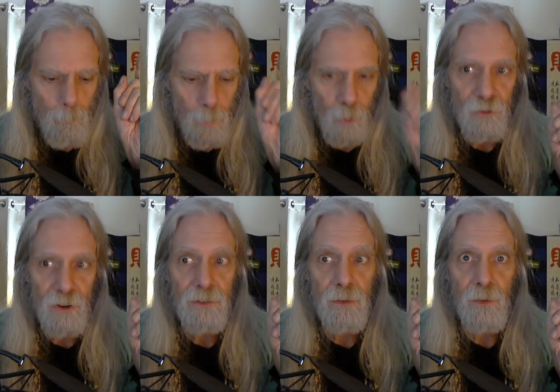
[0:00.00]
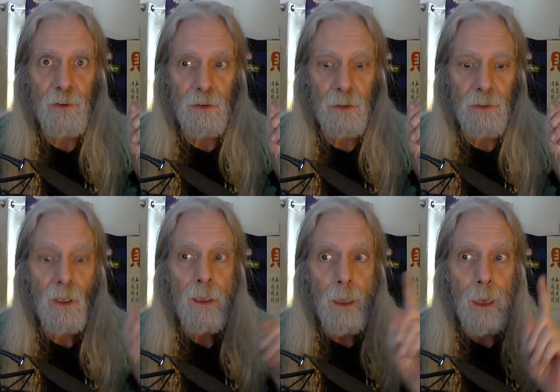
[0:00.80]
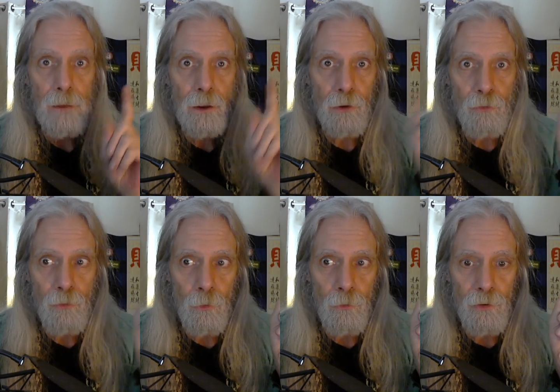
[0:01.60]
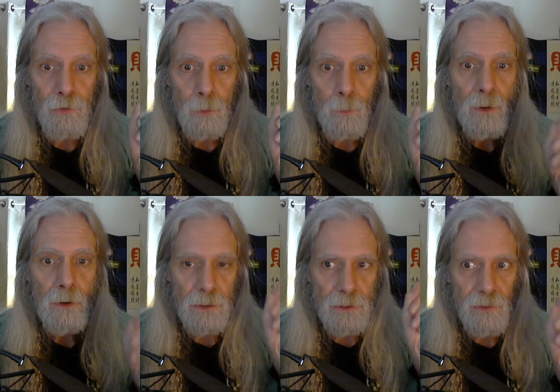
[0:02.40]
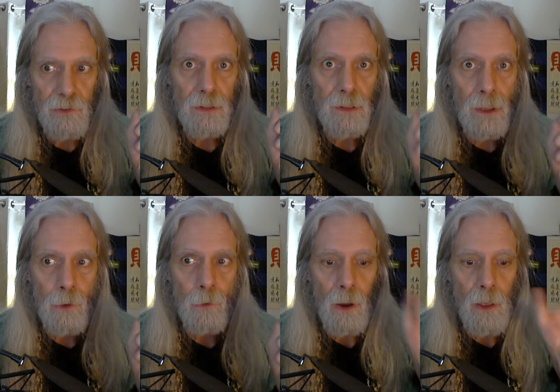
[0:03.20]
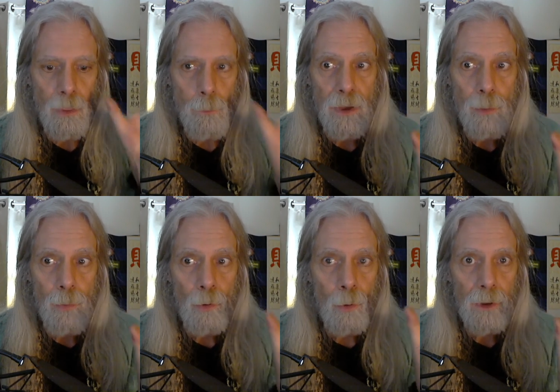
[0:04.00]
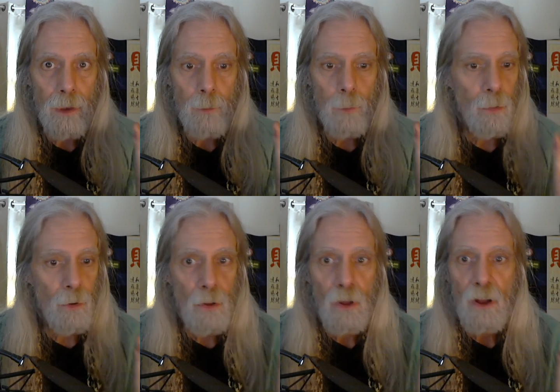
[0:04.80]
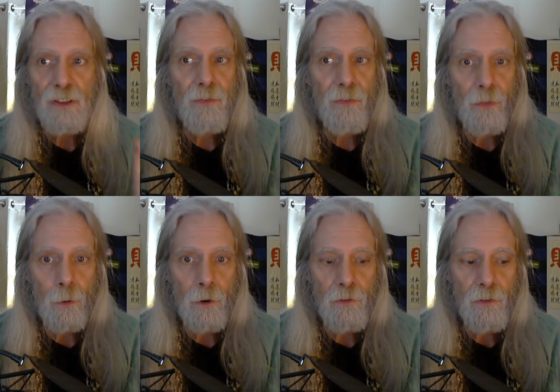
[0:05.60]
bullshit divisions and the control system that doesn't allow the people who are capable to flourish.